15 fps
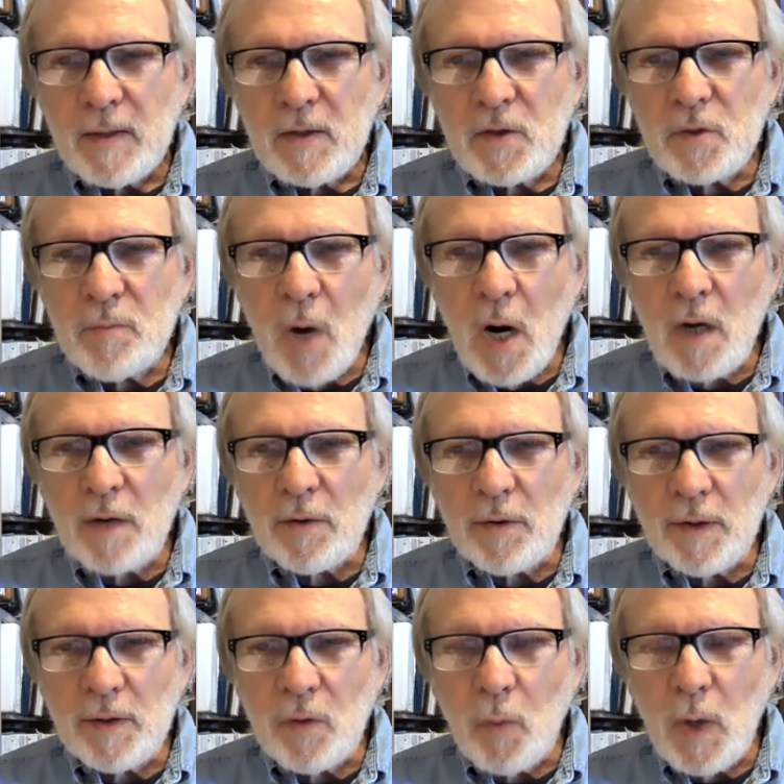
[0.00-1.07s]
smarter
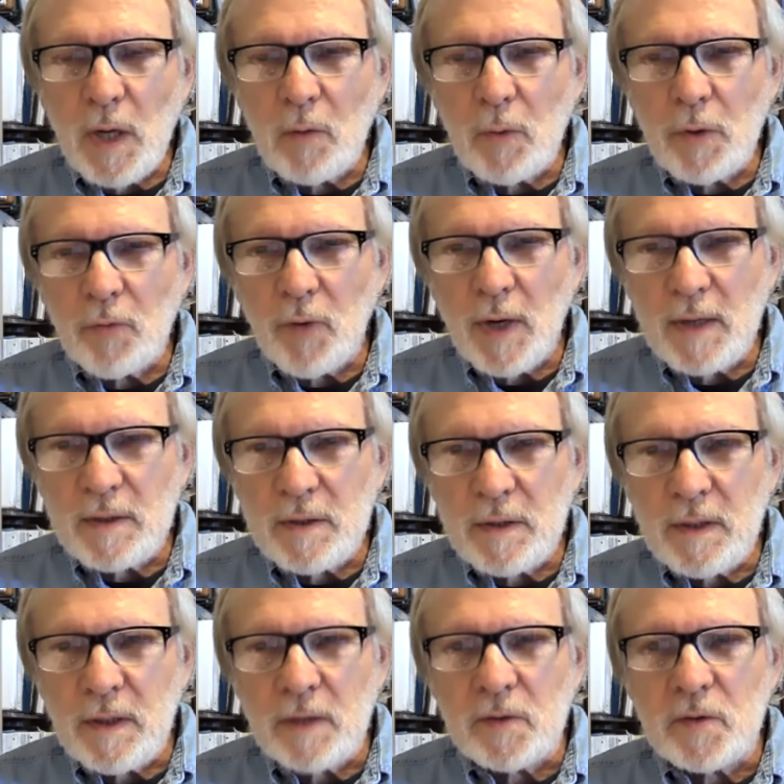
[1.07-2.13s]
in the way we raise
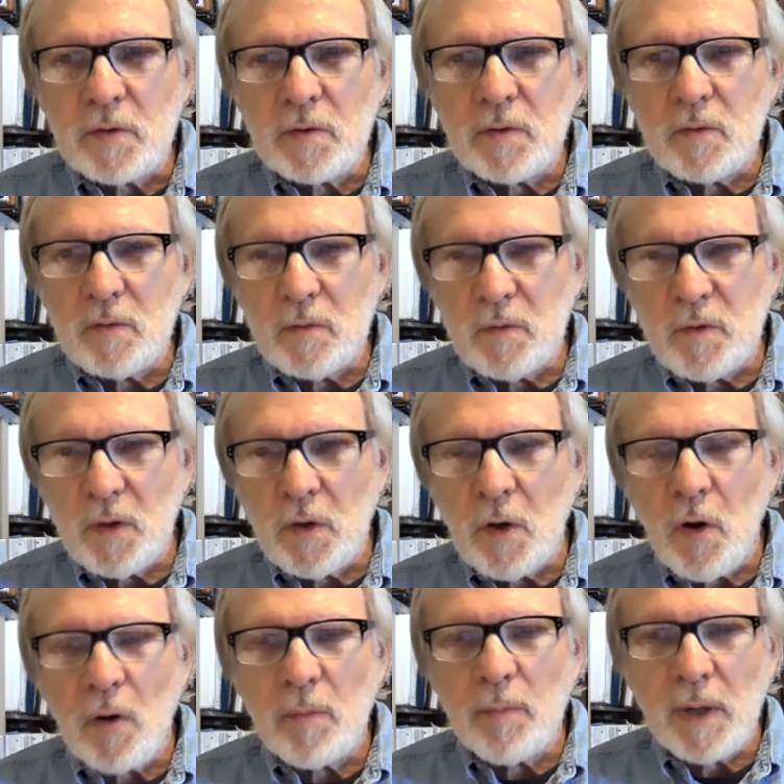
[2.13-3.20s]
kids to
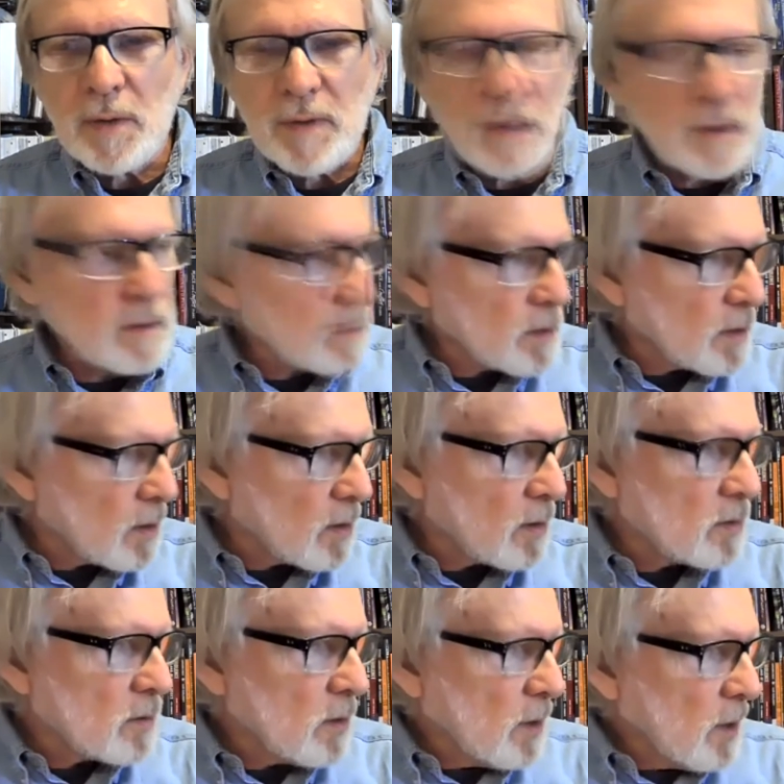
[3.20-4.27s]
know about these
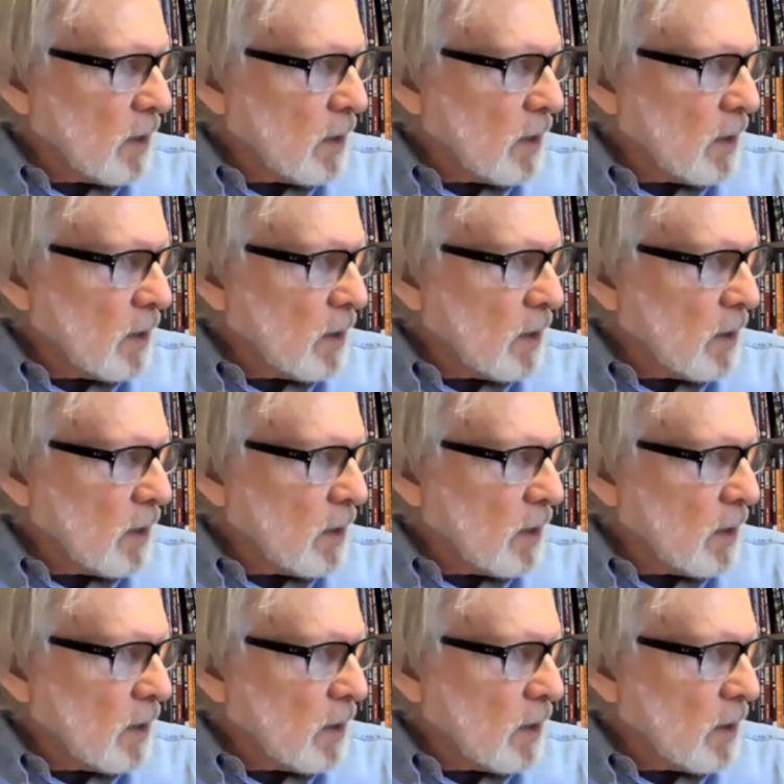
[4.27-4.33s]
skills.